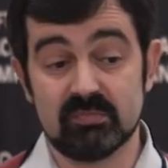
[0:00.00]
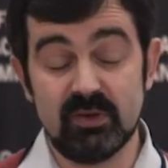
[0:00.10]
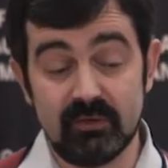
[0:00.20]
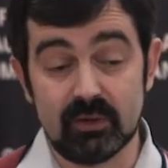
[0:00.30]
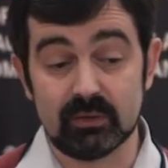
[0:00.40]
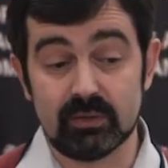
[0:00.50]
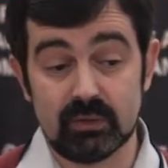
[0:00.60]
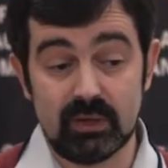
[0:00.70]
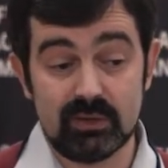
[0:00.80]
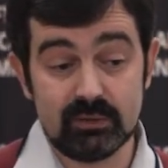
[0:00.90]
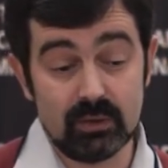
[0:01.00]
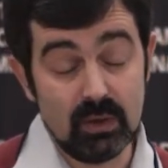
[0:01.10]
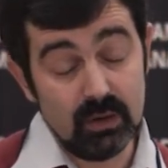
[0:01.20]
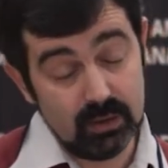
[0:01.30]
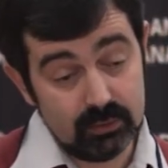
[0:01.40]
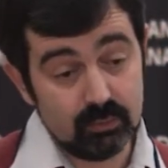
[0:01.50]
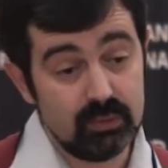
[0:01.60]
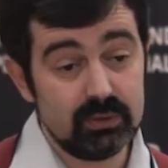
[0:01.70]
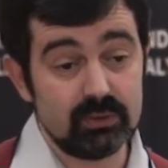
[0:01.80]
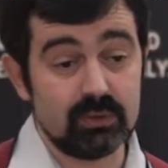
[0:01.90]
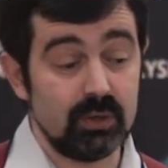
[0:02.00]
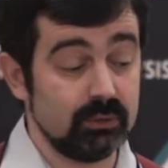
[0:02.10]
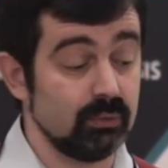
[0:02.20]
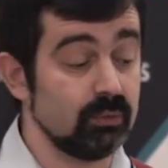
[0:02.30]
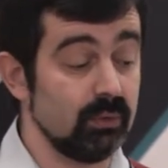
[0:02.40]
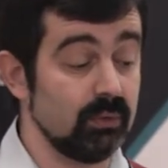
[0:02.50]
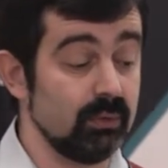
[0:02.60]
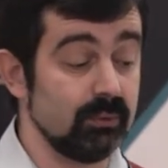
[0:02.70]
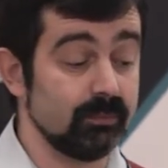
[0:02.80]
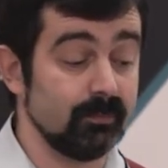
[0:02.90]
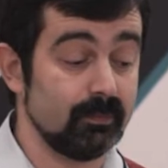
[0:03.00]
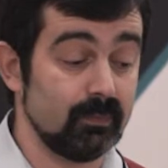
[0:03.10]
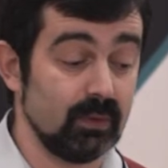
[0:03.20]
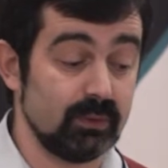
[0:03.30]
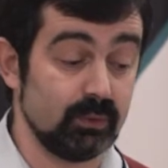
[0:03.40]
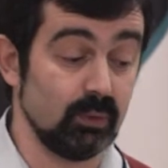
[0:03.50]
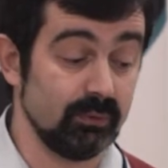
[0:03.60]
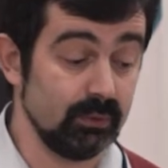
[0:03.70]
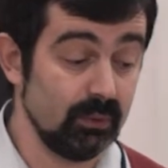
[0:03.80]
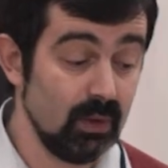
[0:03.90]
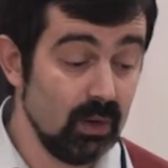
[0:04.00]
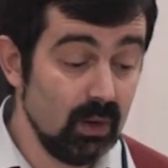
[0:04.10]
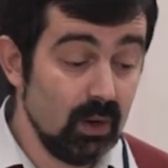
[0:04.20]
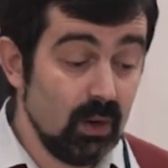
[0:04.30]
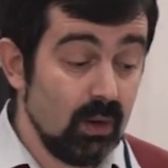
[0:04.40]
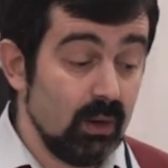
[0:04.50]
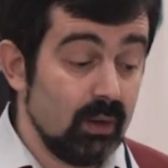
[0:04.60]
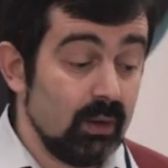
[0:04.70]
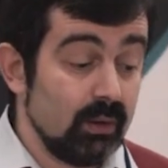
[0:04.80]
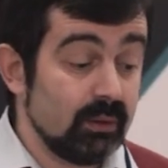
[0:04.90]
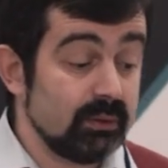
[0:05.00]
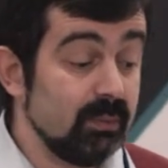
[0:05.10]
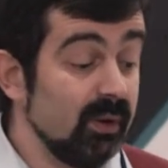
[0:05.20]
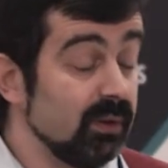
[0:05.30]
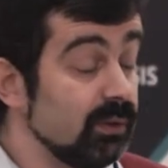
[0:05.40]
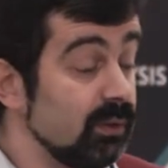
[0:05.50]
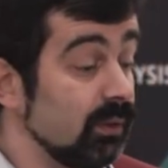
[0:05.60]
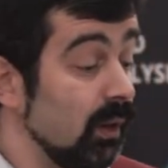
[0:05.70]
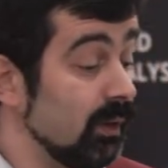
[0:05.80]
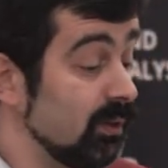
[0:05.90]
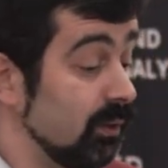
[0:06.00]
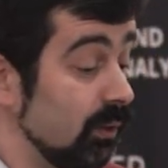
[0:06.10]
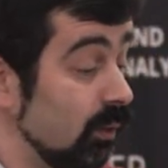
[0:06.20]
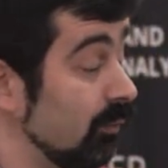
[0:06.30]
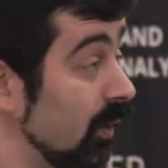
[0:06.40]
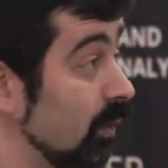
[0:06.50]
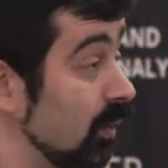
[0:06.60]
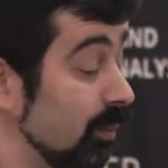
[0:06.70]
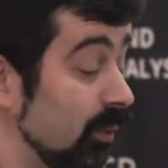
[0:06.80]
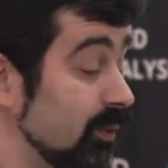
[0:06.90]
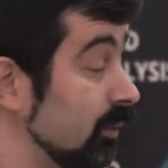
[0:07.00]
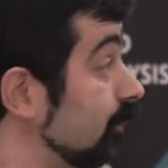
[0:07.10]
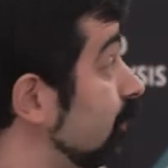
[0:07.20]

difficult task, and we try to solve it. The main idea of our approach